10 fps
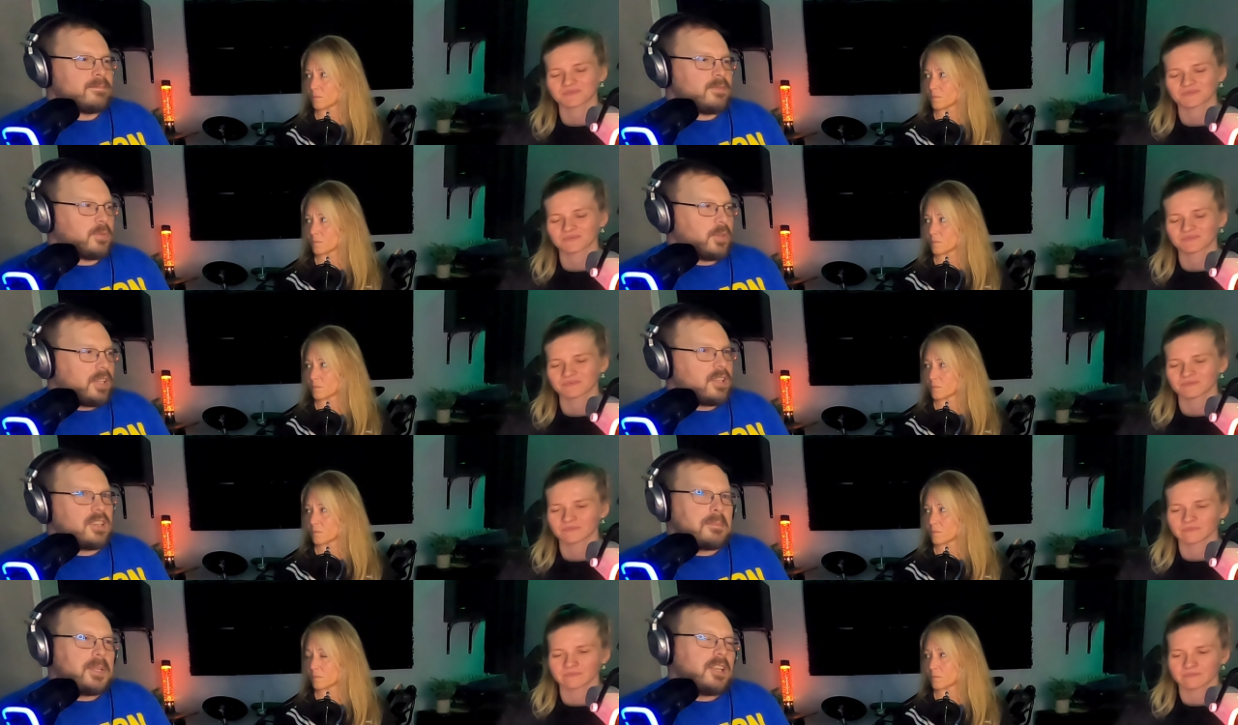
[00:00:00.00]
Speaker 1: for
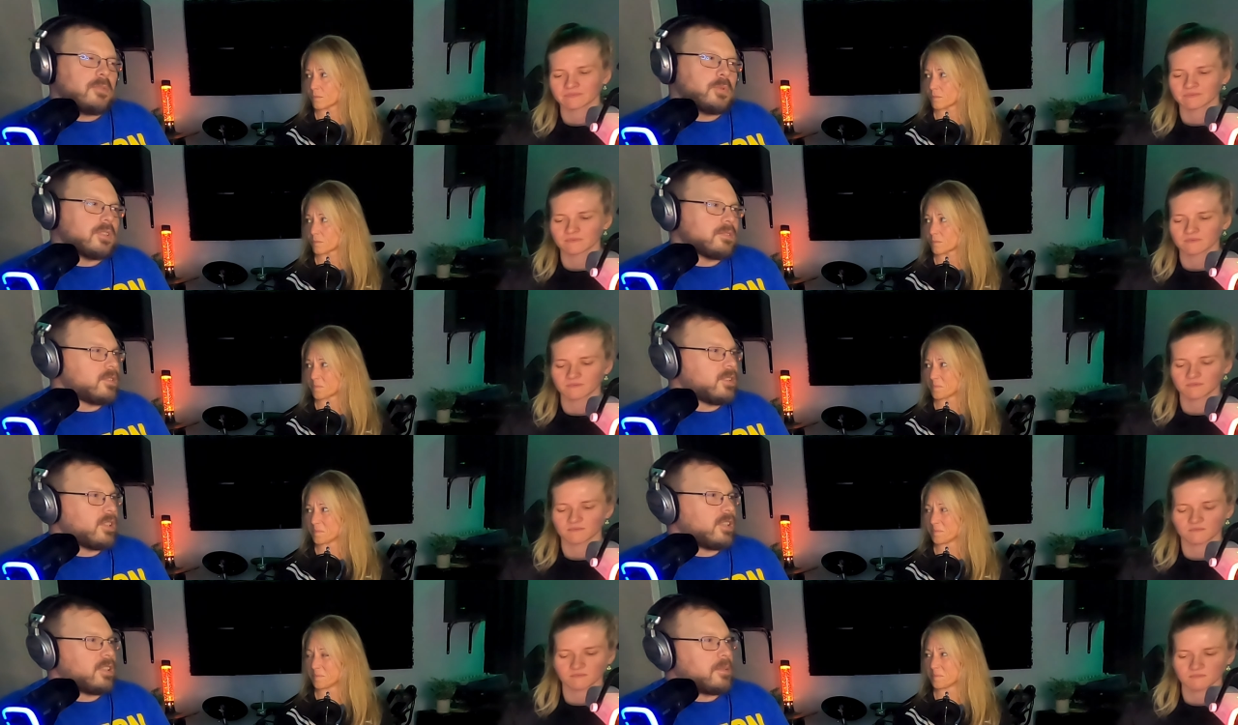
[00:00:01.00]
anonymity, we'll
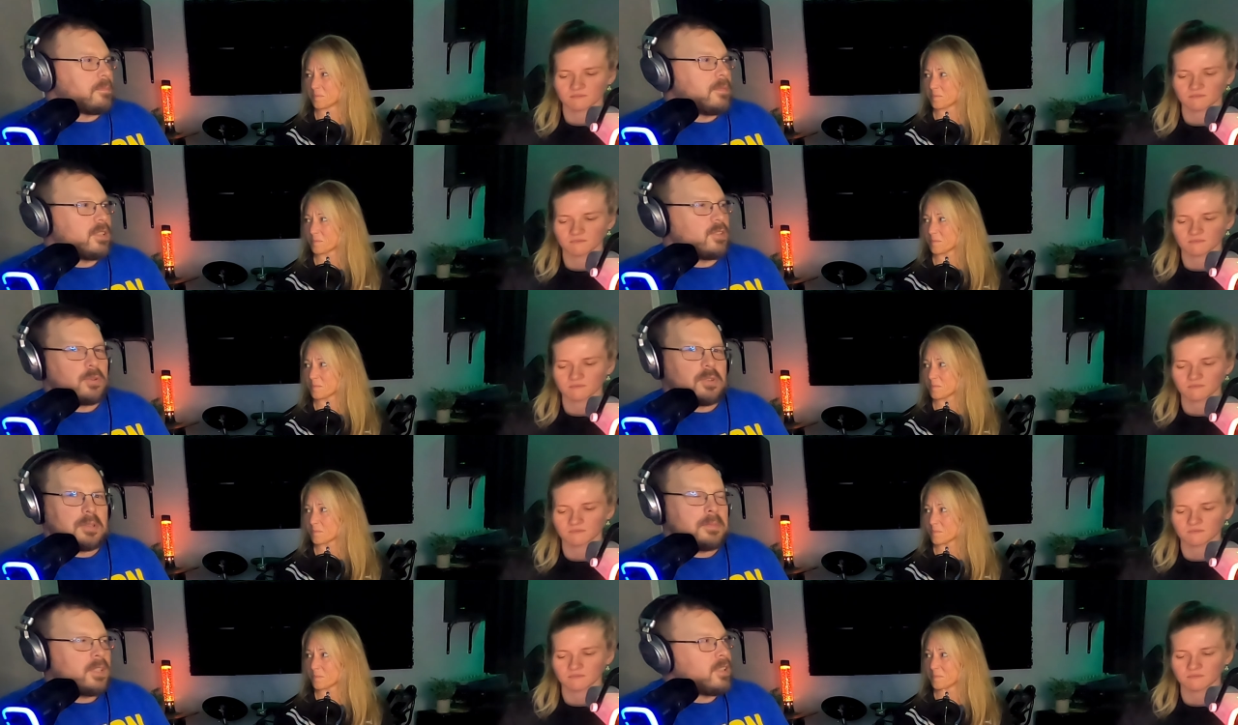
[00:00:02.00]
call him
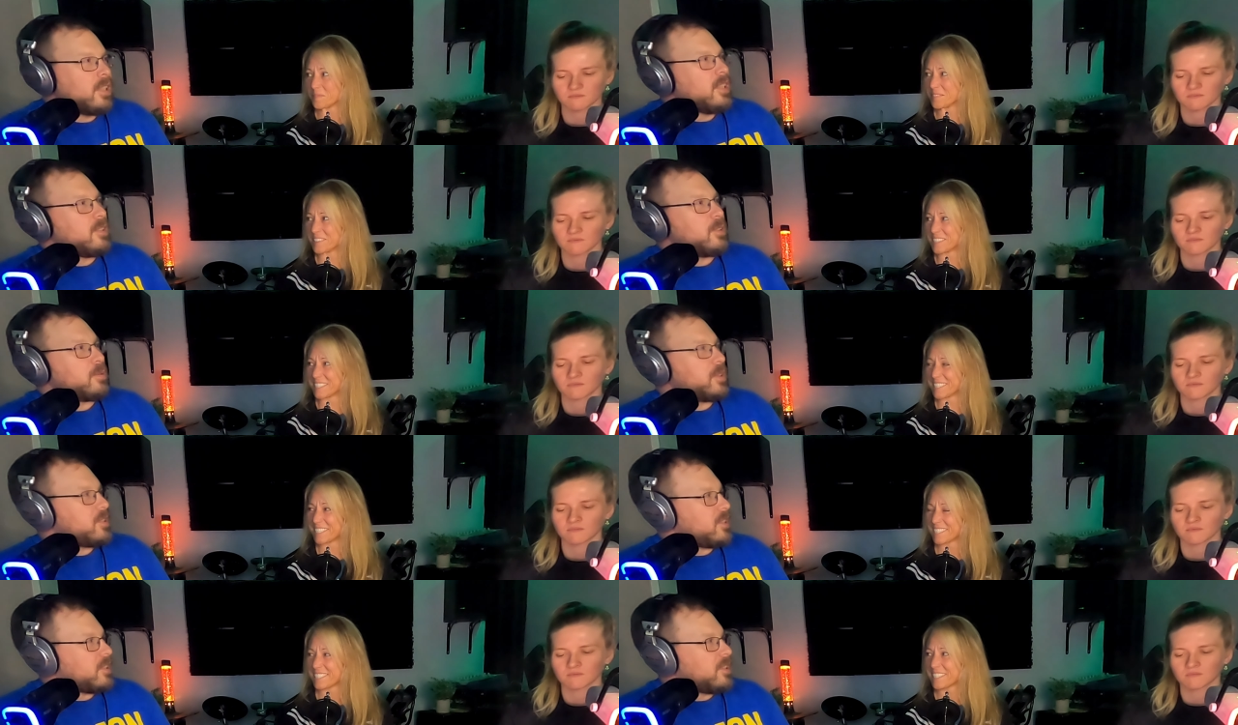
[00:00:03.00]
Norm, who is
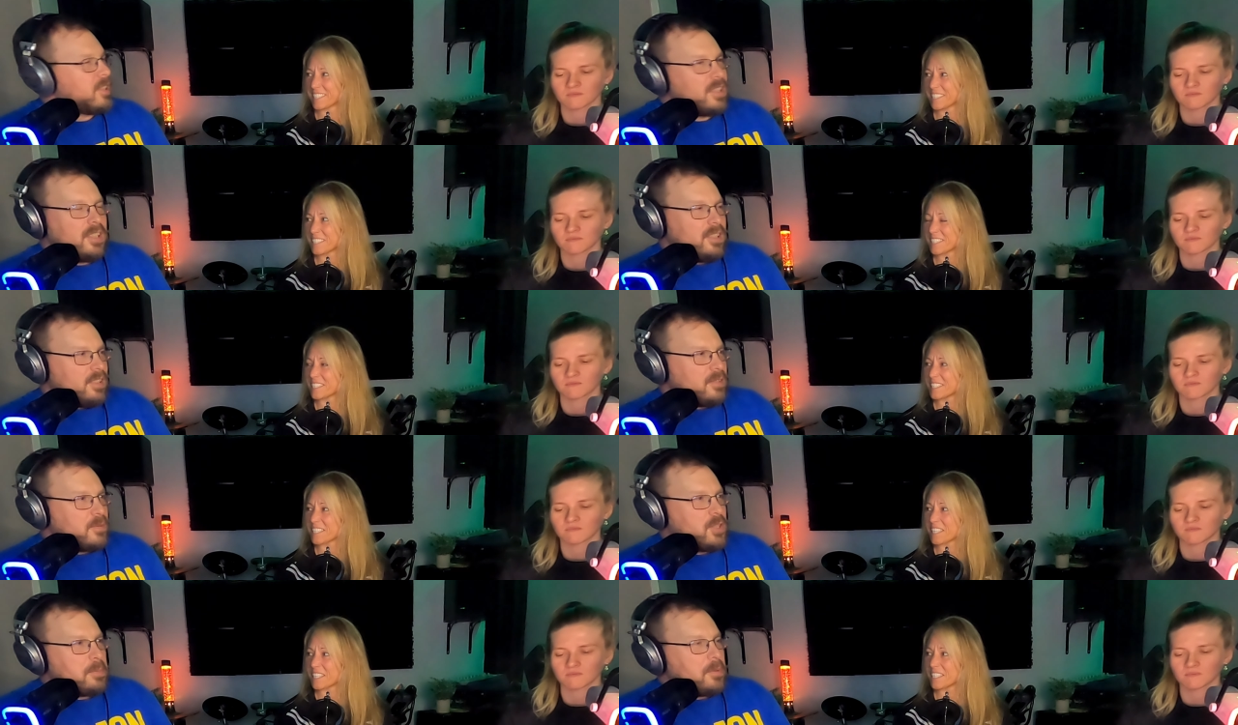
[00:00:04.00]
our
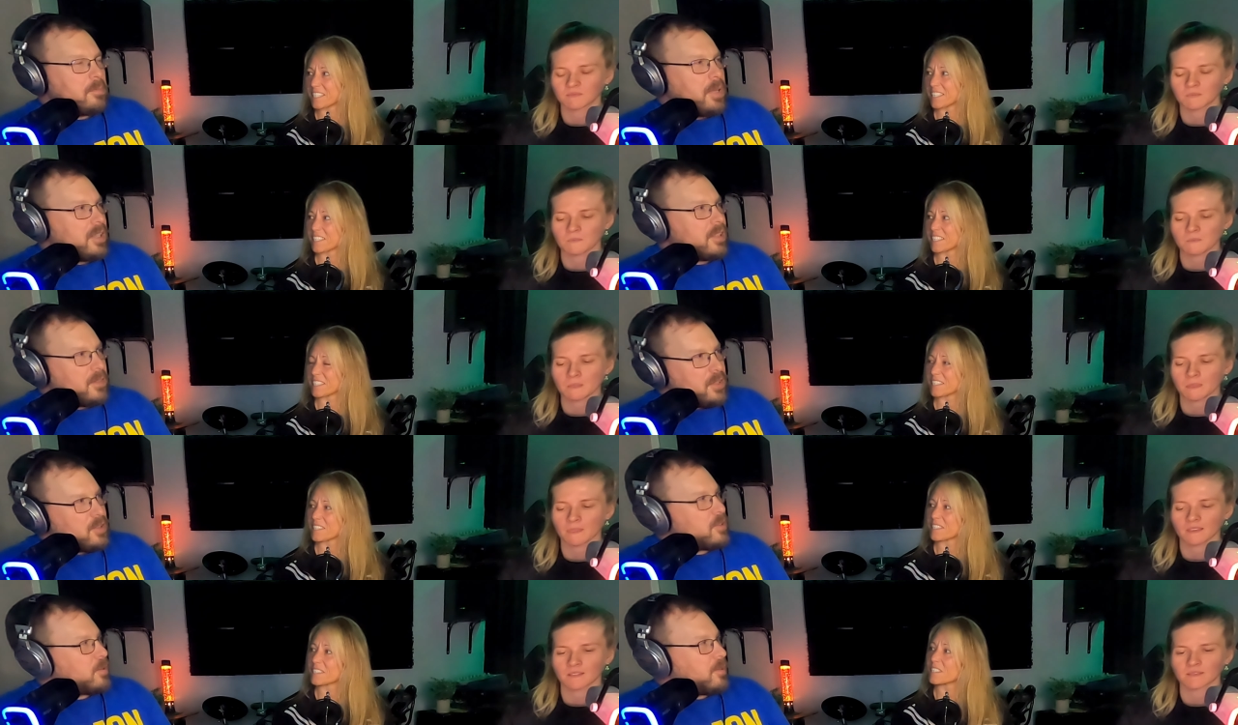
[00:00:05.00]
invisible man of this
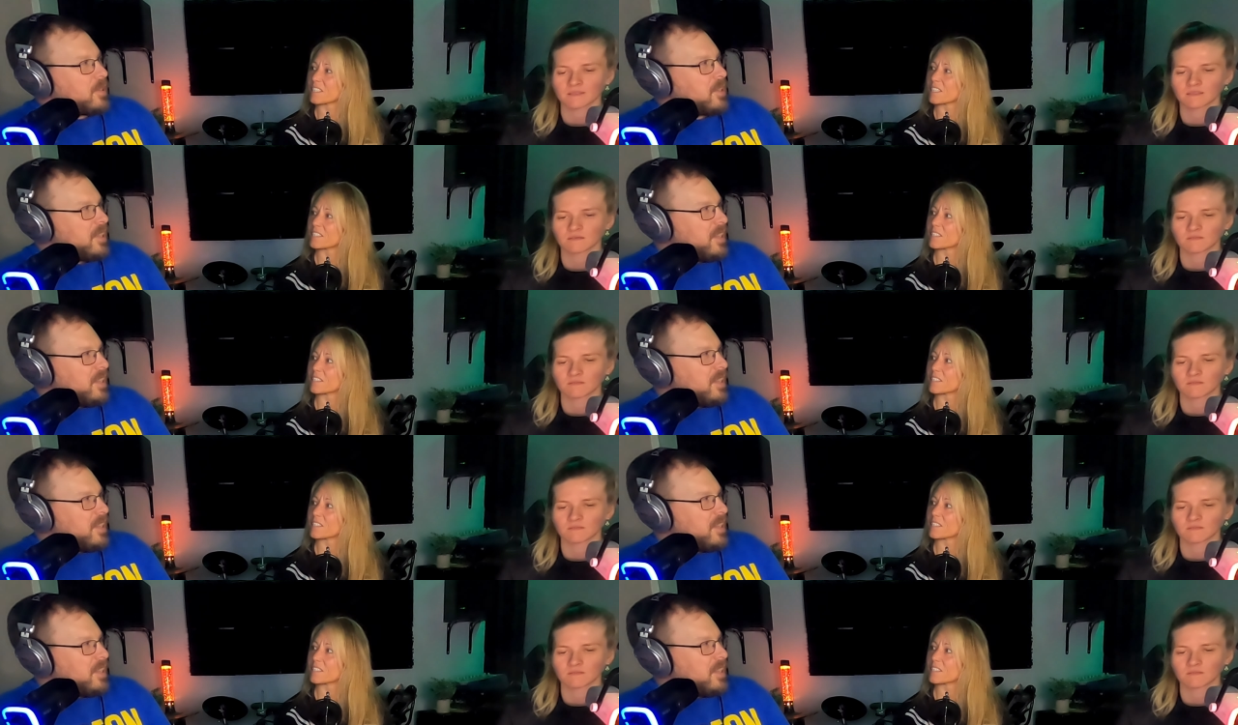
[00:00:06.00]
story.